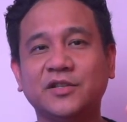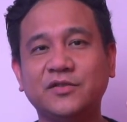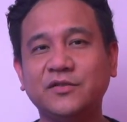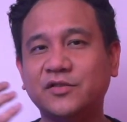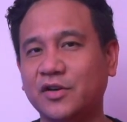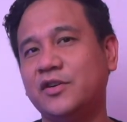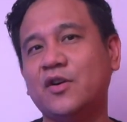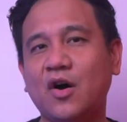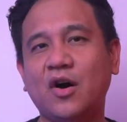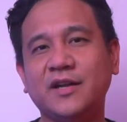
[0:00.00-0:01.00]
to turn
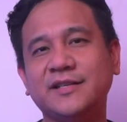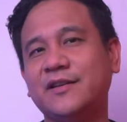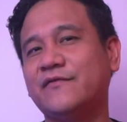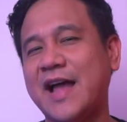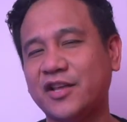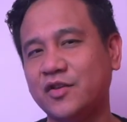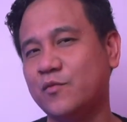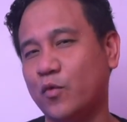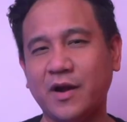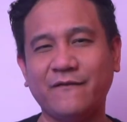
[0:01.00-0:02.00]
on the
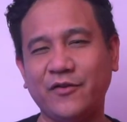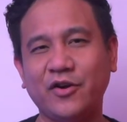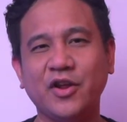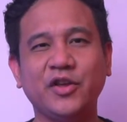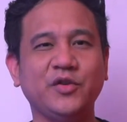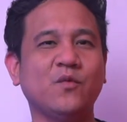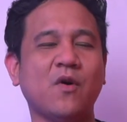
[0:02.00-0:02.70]
vacuum wherever you